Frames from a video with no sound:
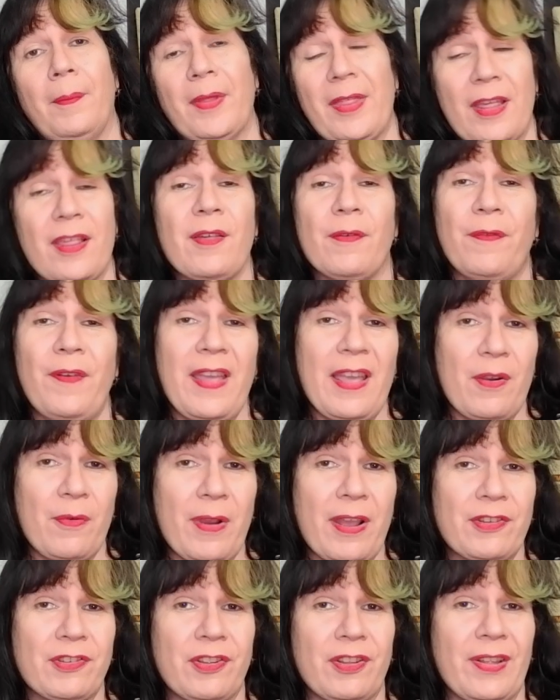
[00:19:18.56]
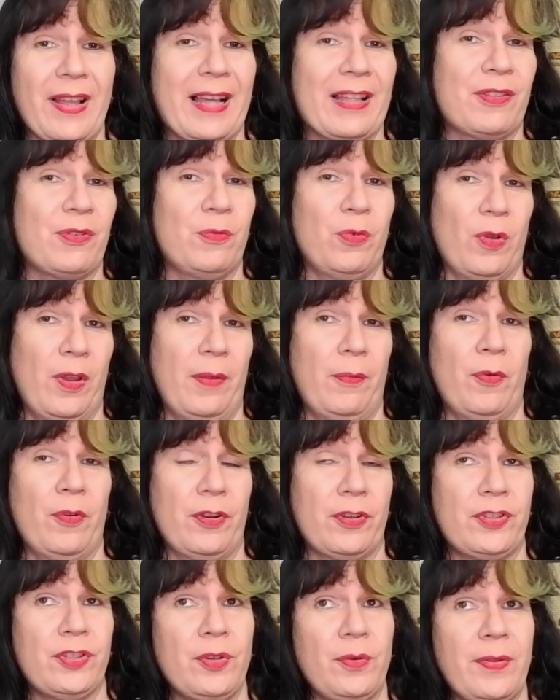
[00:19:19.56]
But it's a fair question to ask what I
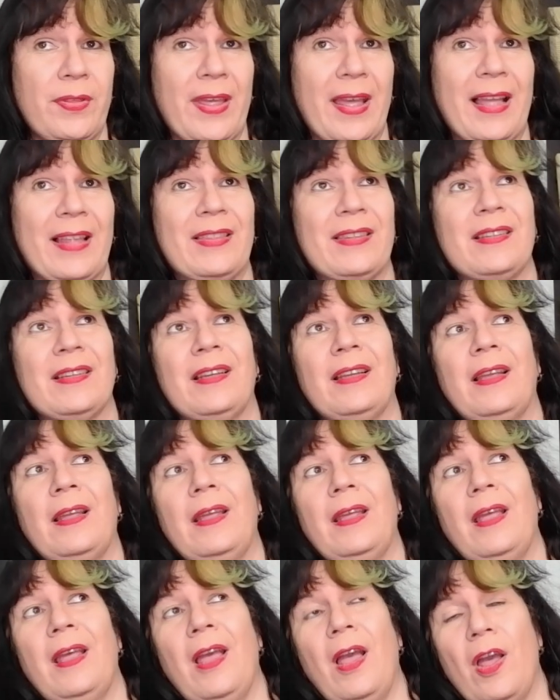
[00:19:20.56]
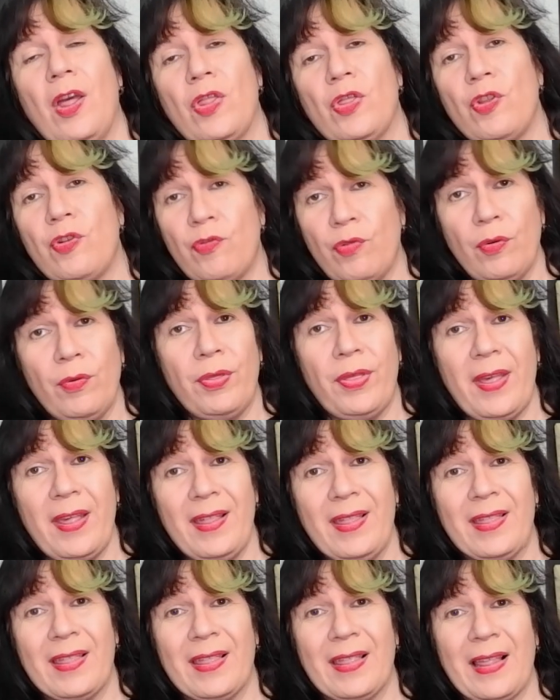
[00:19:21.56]
want to do with it, and the truth
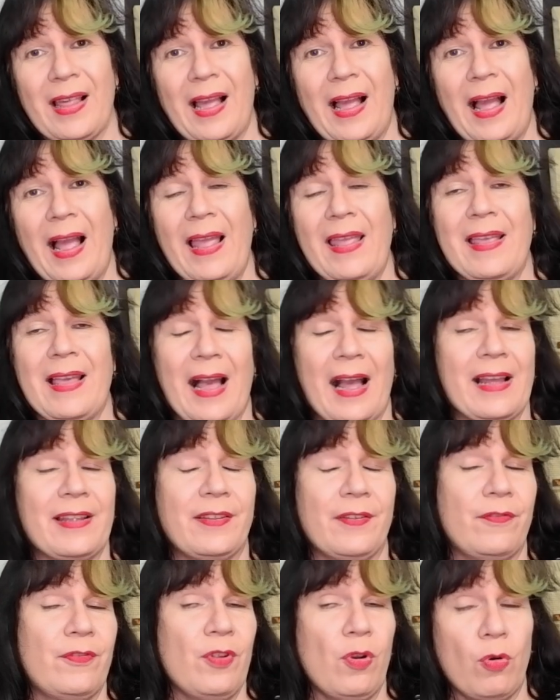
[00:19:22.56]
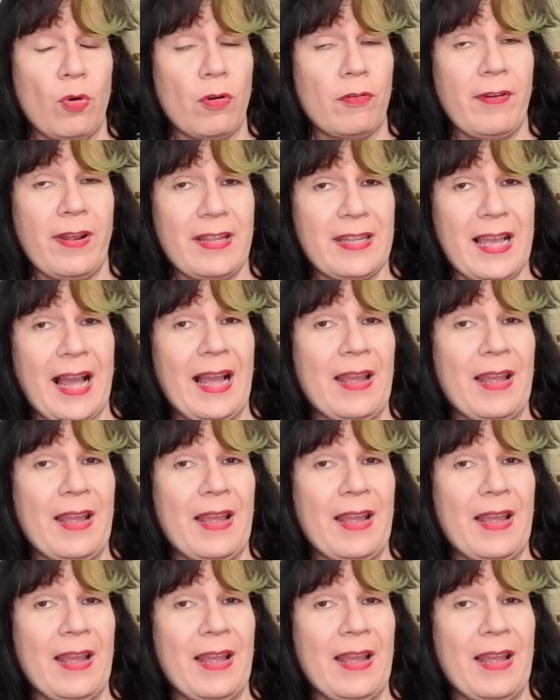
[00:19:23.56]
is, I kind of know already.